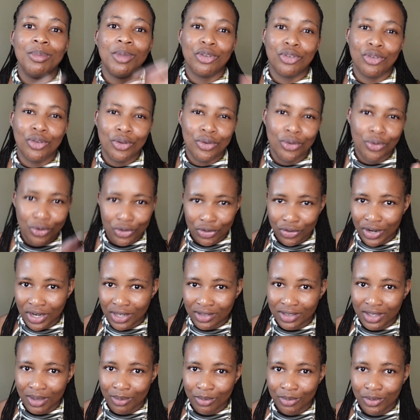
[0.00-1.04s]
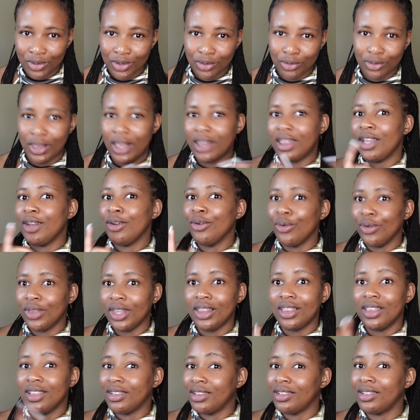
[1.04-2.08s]
make sure you notarize them so that they know
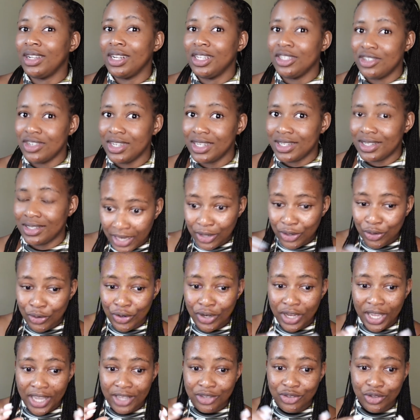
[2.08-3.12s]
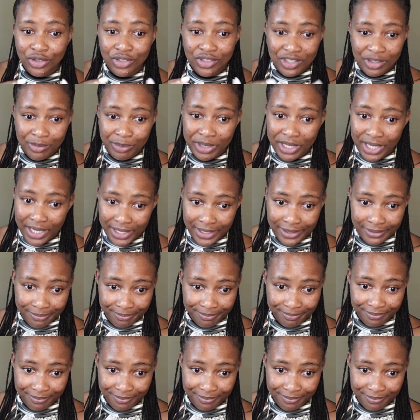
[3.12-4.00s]
that this is legit. You look at your GPA.